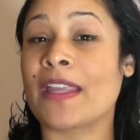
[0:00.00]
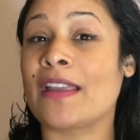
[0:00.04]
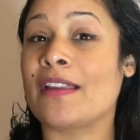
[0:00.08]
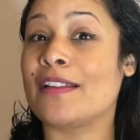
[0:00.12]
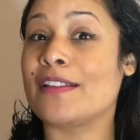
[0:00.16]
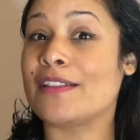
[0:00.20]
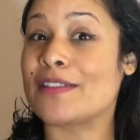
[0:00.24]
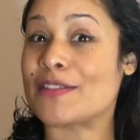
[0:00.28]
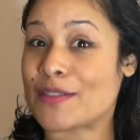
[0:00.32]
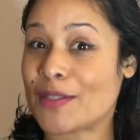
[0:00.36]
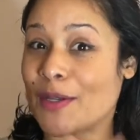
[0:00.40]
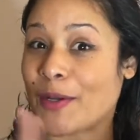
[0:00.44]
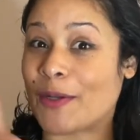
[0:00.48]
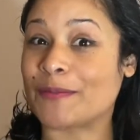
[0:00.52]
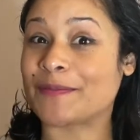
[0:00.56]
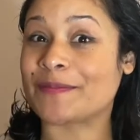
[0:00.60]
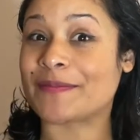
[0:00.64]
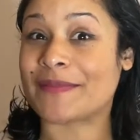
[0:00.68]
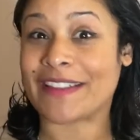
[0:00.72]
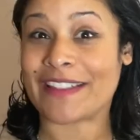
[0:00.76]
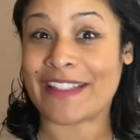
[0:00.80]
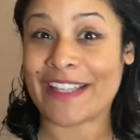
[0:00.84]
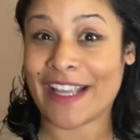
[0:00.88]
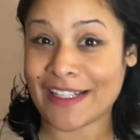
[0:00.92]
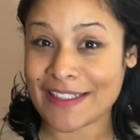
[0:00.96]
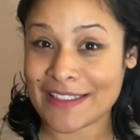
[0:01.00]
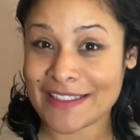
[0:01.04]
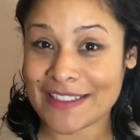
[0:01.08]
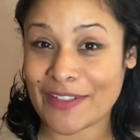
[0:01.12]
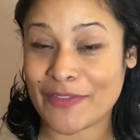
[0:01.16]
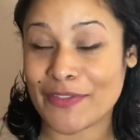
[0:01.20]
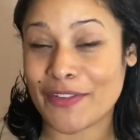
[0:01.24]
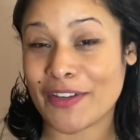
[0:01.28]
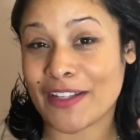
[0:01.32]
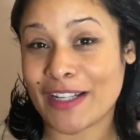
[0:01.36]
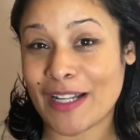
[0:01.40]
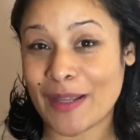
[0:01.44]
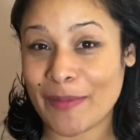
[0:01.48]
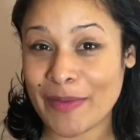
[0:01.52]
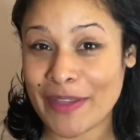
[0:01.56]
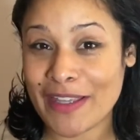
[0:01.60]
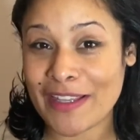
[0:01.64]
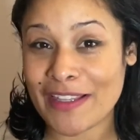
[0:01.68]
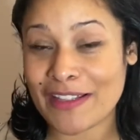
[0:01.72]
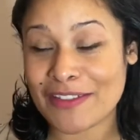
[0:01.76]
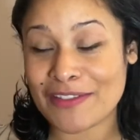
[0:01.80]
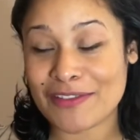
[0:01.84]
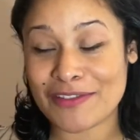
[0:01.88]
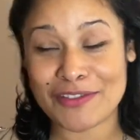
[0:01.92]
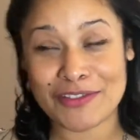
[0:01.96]
So yes, if you're gonna
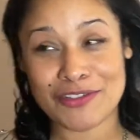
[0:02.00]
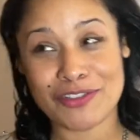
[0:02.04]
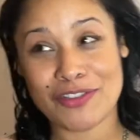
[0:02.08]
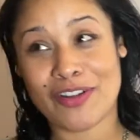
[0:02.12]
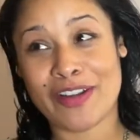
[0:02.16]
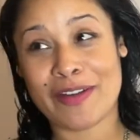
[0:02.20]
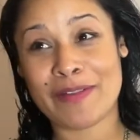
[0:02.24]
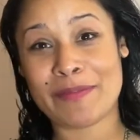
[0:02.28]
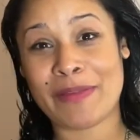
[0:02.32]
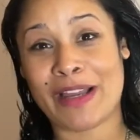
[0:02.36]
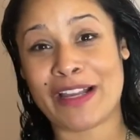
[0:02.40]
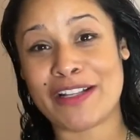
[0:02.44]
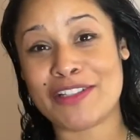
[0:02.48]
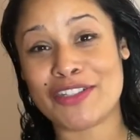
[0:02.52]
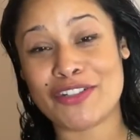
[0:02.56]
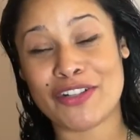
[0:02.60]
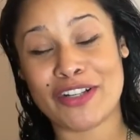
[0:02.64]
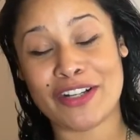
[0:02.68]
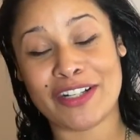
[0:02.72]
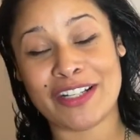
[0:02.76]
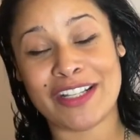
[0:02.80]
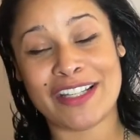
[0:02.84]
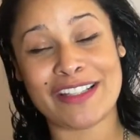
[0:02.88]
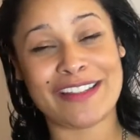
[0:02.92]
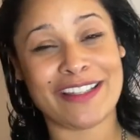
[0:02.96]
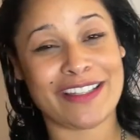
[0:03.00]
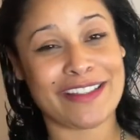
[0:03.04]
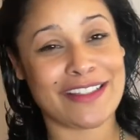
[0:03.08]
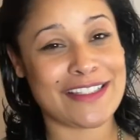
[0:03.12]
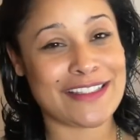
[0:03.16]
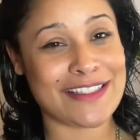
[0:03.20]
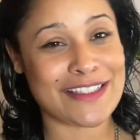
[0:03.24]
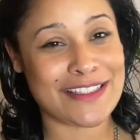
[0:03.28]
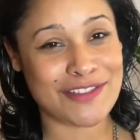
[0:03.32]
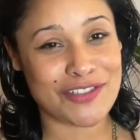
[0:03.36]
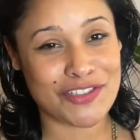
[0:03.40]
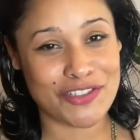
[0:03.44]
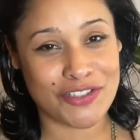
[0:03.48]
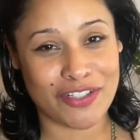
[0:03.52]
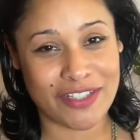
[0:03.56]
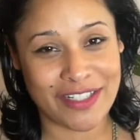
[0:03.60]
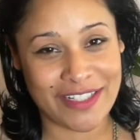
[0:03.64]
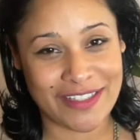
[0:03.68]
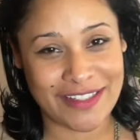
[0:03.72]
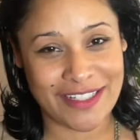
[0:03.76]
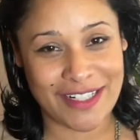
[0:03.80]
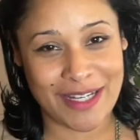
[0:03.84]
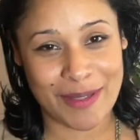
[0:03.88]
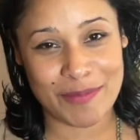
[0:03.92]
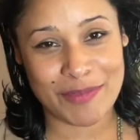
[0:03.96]
be joining my journey, then this is the journey
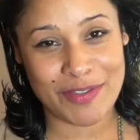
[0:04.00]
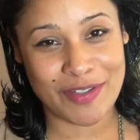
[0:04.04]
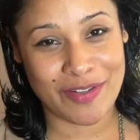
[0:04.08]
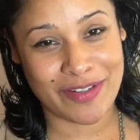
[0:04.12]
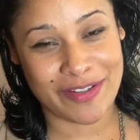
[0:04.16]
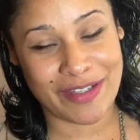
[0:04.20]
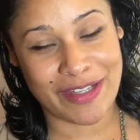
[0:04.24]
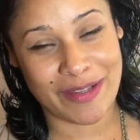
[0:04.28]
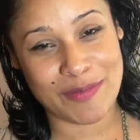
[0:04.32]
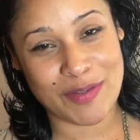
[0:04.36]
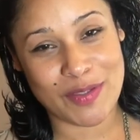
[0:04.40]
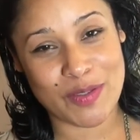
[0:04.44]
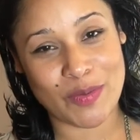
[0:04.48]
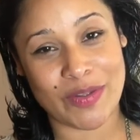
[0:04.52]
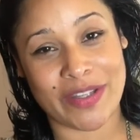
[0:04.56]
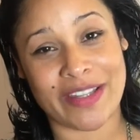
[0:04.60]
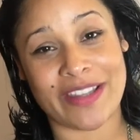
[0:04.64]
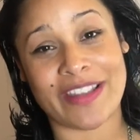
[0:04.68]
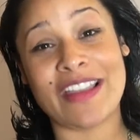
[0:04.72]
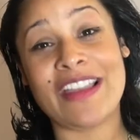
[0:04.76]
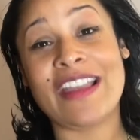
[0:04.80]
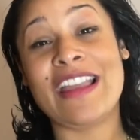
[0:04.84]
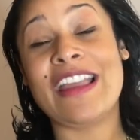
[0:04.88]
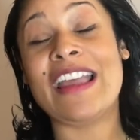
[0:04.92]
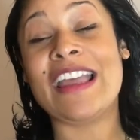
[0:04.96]
that I'm doing.